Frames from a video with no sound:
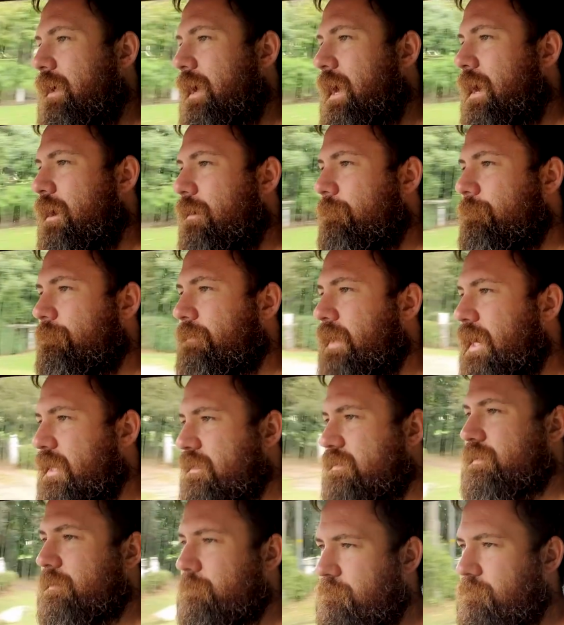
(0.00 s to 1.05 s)
And
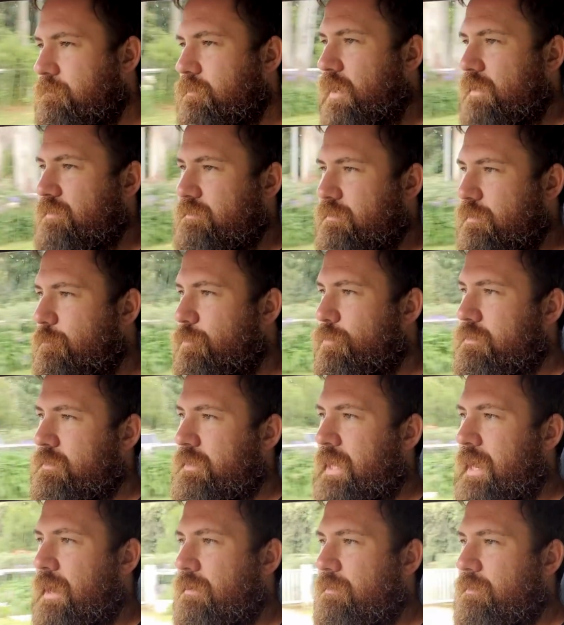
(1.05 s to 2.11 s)
it's a nice little book
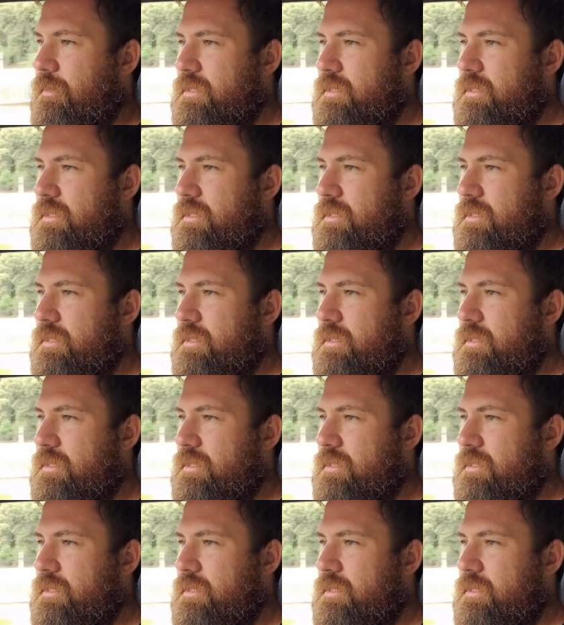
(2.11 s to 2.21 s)
now.